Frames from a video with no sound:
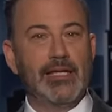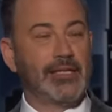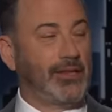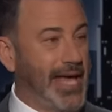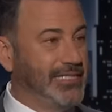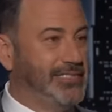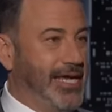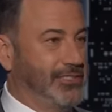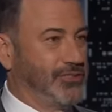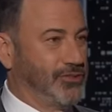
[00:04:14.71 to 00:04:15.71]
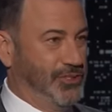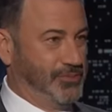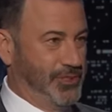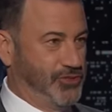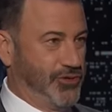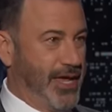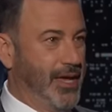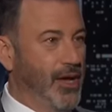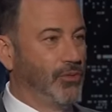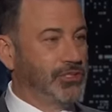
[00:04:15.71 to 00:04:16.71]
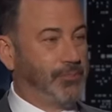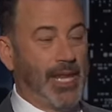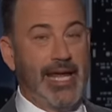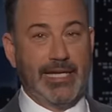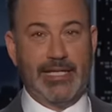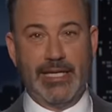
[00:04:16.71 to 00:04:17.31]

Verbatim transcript: The last national Christmas tree was planted